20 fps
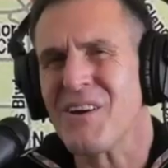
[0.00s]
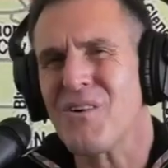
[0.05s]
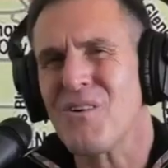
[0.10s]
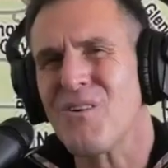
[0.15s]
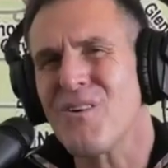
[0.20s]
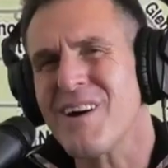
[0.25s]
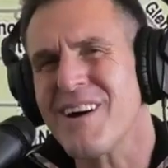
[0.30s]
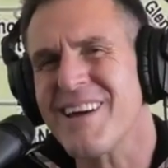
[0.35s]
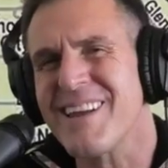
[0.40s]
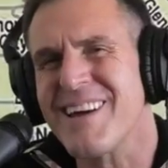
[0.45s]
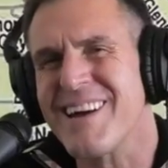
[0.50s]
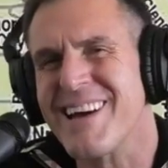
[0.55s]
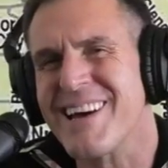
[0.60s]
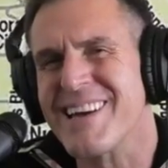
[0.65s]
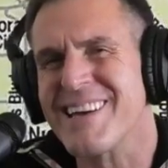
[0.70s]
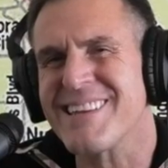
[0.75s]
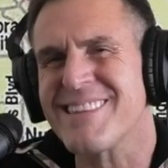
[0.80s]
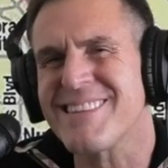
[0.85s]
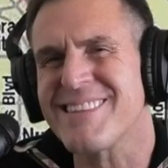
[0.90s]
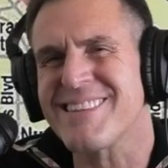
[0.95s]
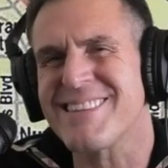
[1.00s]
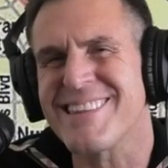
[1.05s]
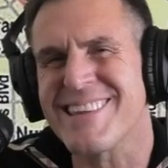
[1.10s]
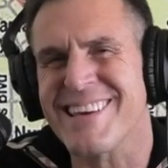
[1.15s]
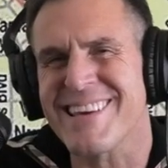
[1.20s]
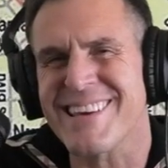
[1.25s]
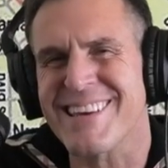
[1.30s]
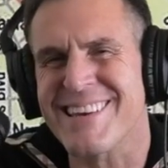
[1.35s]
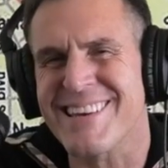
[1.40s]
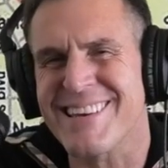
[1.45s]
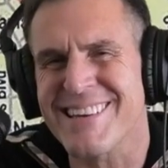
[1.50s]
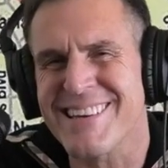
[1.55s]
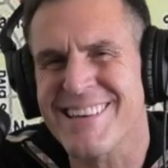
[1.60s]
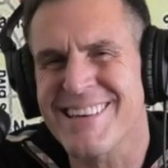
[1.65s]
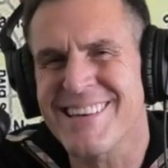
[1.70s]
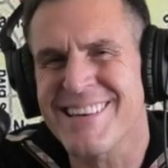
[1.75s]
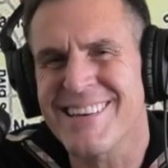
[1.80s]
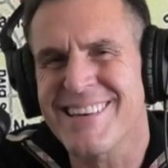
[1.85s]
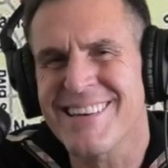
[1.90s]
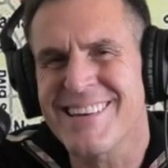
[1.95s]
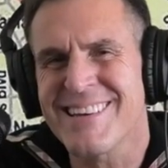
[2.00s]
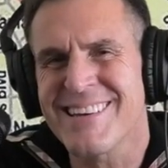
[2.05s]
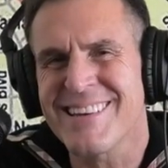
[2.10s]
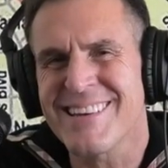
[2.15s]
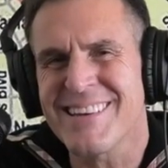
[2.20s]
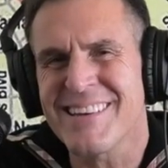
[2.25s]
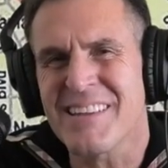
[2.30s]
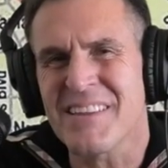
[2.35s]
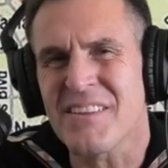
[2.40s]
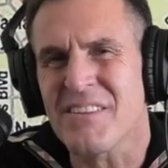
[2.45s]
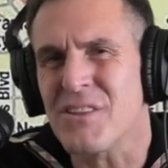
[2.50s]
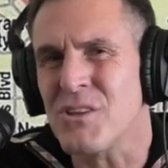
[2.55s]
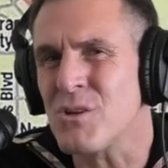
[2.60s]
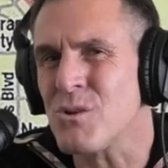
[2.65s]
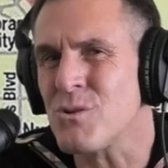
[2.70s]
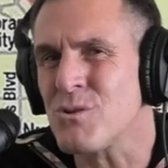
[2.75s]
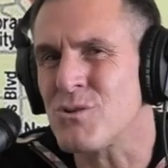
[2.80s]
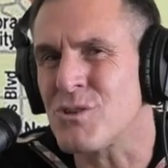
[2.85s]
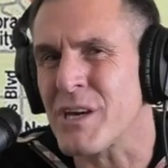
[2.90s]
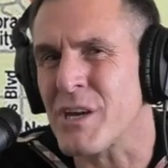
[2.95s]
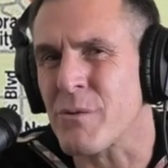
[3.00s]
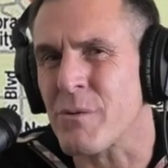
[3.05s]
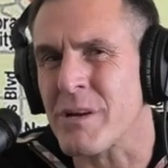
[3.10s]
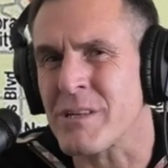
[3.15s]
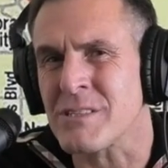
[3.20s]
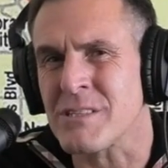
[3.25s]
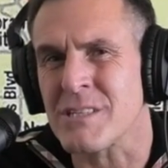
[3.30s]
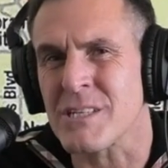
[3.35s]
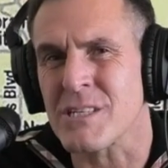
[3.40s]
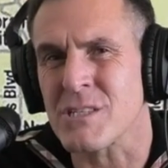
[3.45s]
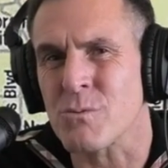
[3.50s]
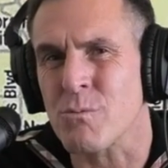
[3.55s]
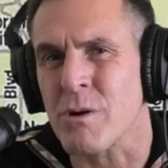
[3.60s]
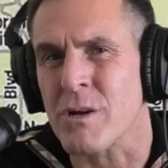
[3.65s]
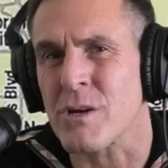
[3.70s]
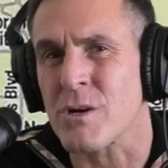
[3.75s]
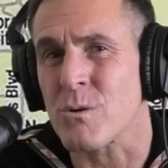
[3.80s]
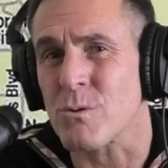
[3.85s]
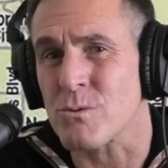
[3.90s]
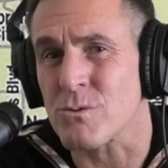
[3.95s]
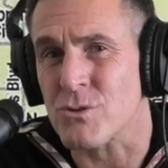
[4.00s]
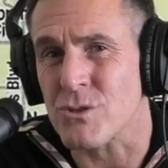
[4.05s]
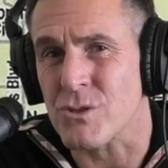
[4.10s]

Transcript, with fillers: know what, I think... the new generation doesn't want to own